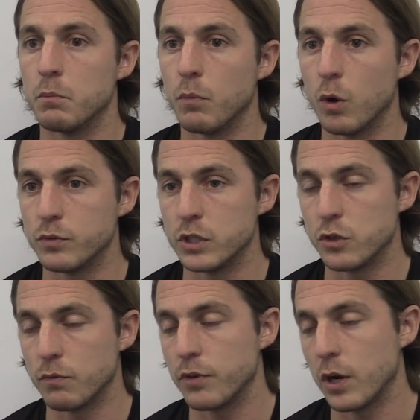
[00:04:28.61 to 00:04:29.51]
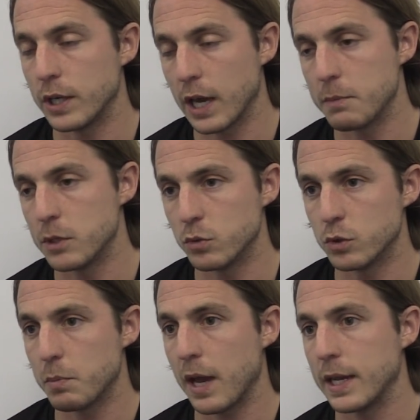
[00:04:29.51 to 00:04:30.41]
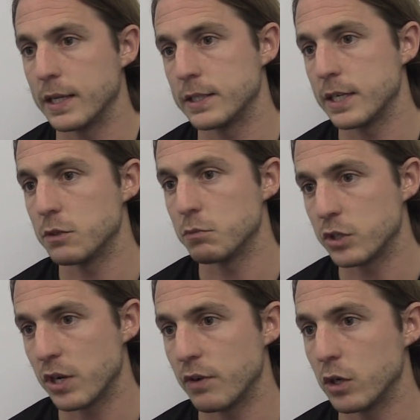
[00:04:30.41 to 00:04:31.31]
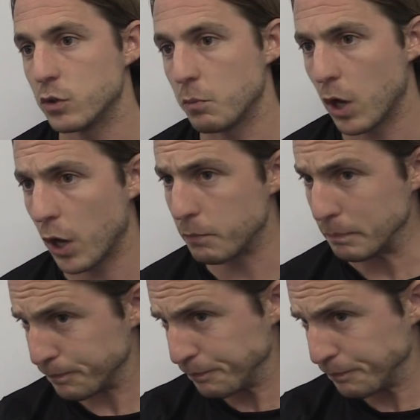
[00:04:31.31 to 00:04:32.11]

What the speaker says: Obviously, John Foley came in towards the back end of the season, but generally I was on my own.